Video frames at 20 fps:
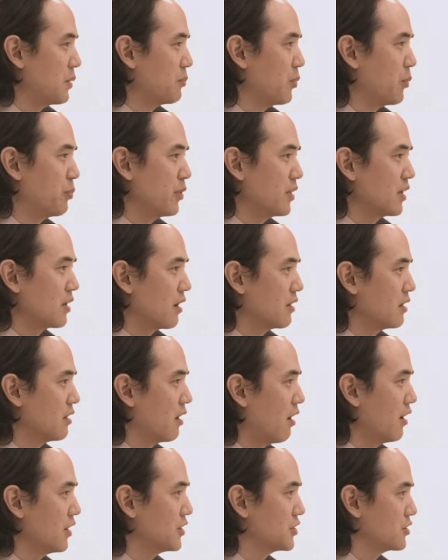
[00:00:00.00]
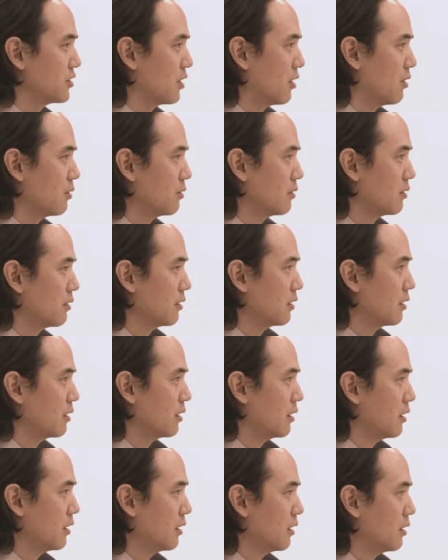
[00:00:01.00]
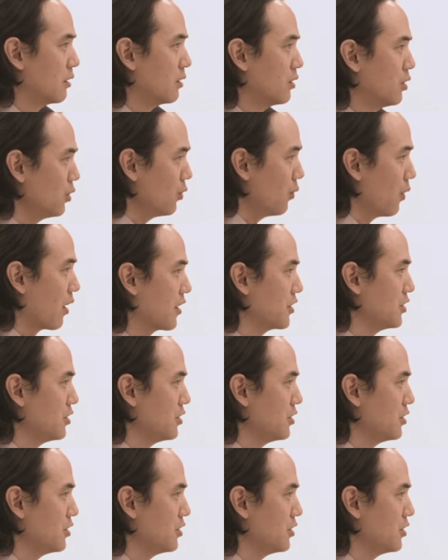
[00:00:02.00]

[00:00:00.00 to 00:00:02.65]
people oh, putting on an art show. Who are